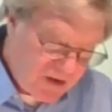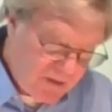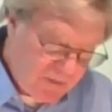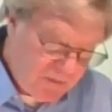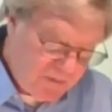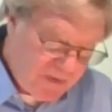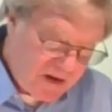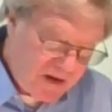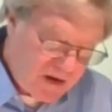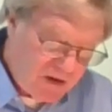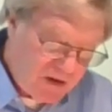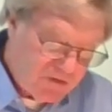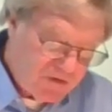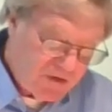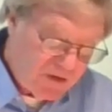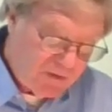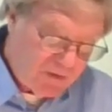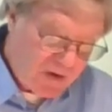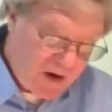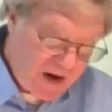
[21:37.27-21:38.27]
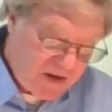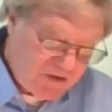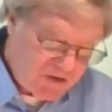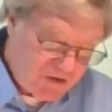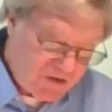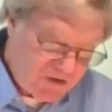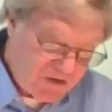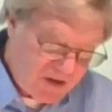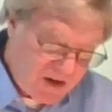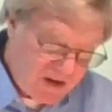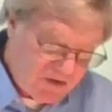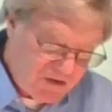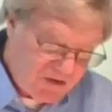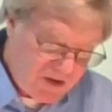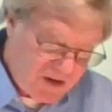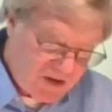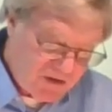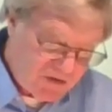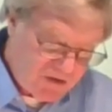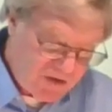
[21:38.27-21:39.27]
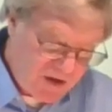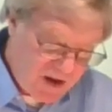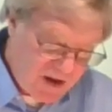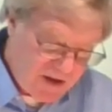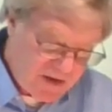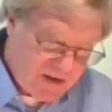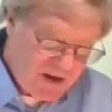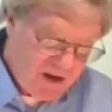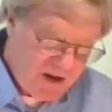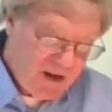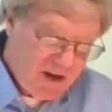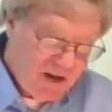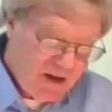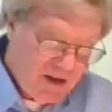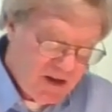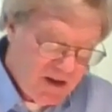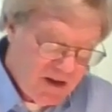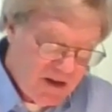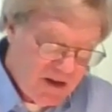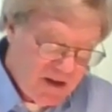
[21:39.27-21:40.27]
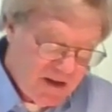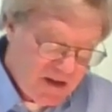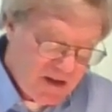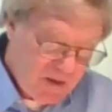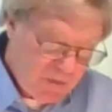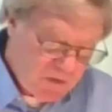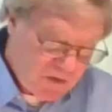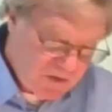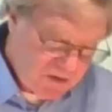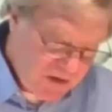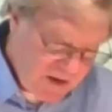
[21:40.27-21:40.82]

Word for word: him because of the righteous things he has done. He will